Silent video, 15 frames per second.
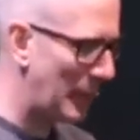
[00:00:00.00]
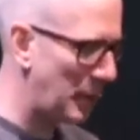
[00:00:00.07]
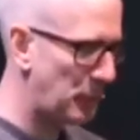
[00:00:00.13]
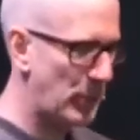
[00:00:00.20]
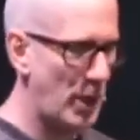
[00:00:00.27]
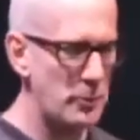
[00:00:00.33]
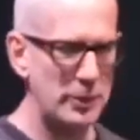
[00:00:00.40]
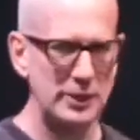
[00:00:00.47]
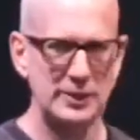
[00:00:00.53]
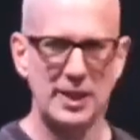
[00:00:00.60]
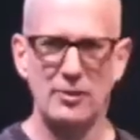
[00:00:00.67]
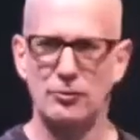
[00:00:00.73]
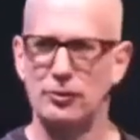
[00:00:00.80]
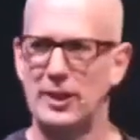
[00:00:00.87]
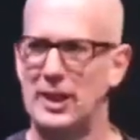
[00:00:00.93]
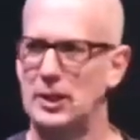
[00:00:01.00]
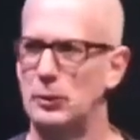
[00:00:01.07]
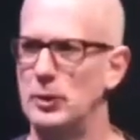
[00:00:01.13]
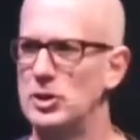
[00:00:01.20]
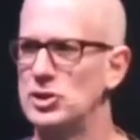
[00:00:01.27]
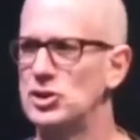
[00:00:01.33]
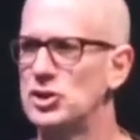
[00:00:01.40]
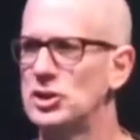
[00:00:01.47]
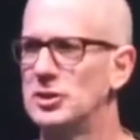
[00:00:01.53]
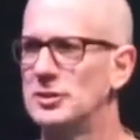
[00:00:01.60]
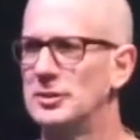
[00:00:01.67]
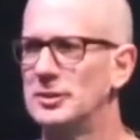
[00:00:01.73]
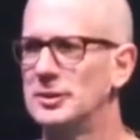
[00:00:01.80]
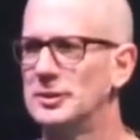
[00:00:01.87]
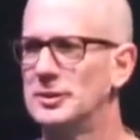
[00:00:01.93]
my primary love language,
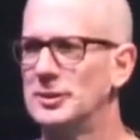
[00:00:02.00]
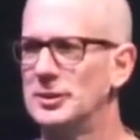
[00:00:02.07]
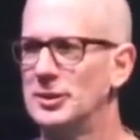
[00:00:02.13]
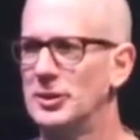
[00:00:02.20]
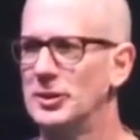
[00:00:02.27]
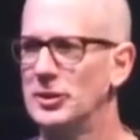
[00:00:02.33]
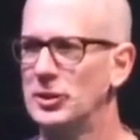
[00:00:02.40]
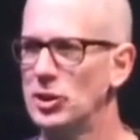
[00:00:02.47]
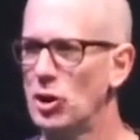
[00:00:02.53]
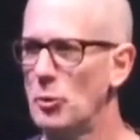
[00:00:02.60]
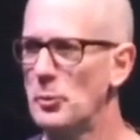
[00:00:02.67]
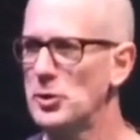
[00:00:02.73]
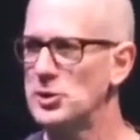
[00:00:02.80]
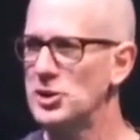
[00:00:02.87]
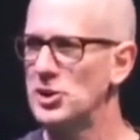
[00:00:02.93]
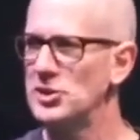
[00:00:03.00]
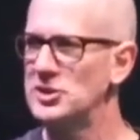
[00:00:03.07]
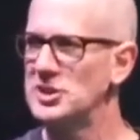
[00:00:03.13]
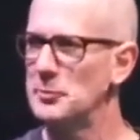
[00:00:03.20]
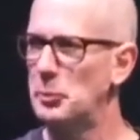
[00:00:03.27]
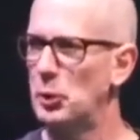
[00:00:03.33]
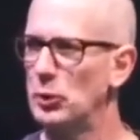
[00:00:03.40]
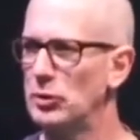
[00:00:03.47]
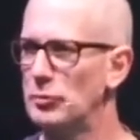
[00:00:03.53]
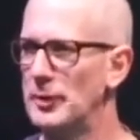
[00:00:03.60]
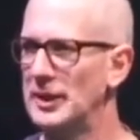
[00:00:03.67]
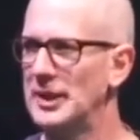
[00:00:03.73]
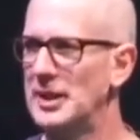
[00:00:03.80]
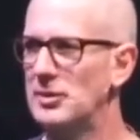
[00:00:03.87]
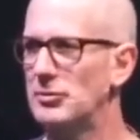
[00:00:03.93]
no more turds in the pool of
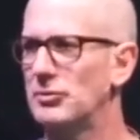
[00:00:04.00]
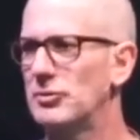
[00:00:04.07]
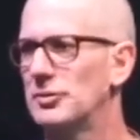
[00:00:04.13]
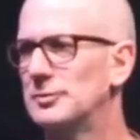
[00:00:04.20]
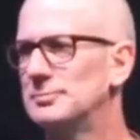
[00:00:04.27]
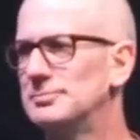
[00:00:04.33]
my life.